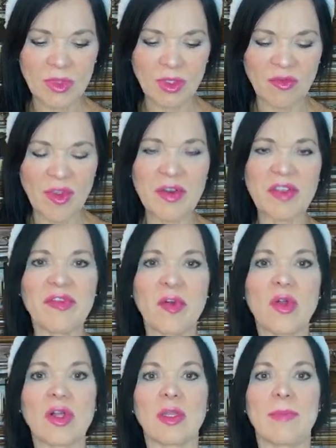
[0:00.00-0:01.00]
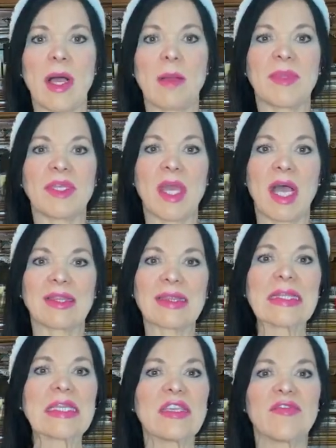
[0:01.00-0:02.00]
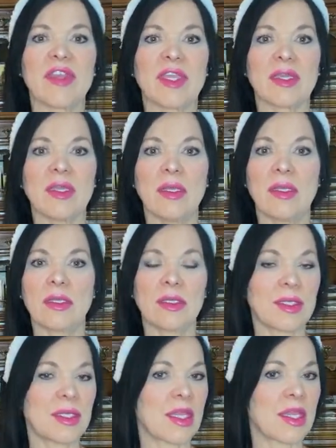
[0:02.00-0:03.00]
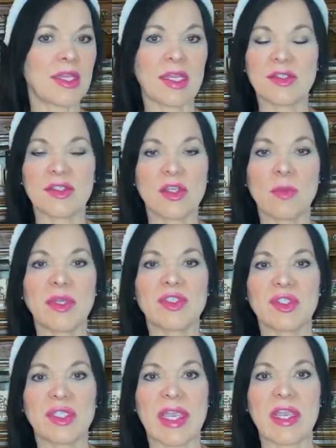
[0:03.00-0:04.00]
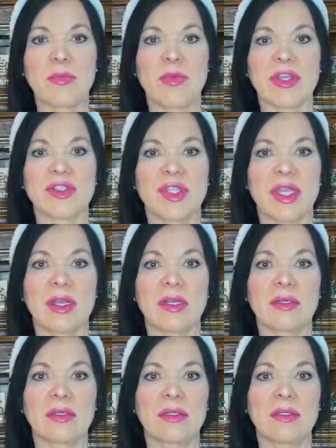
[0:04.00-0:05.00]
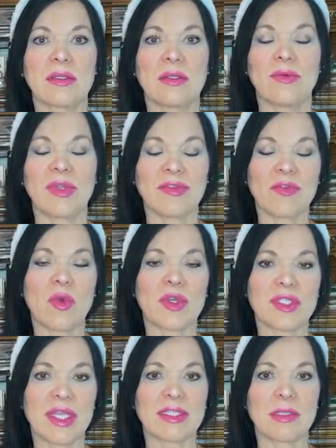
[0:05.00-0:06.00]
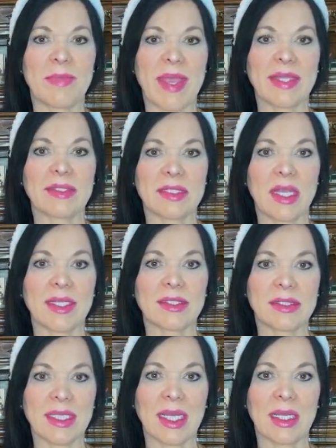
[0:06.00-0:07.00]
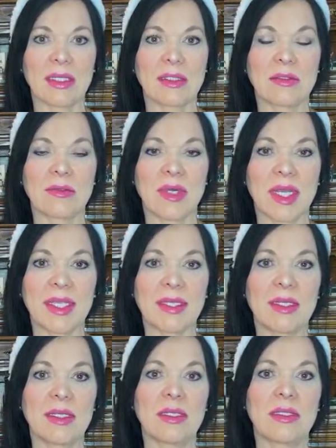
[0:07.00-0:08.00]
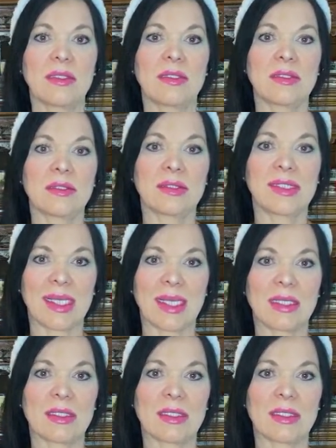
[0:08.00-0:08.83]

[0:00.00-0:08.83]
very vocal about me not leaving so much as a hairbrush there. Well, of course, that's a bad sign. Duh, right? Duh.